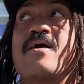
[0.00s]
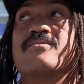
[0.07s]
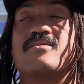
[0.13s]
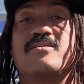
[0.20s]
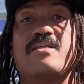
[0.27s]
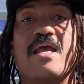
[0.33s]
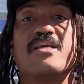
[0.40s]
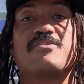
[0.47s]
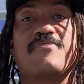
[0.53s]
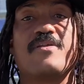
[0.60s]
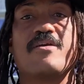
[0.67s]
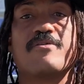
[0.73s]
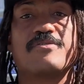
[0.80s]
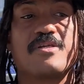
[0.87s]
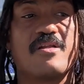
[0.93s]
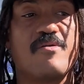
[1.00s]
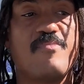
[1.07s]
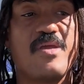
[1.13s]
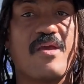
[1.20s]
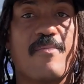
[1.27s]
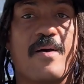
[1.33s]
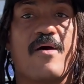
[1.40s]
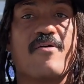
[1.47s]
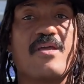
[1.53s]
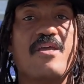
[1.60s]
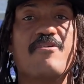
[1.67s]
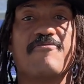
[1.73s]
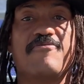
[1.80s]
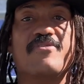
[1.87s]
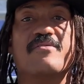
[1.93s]
Today's video is going to be about
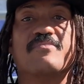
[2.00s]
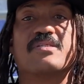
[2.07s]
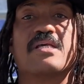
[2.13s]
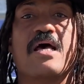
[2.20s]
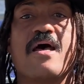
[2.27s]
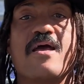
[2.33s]
heel flips.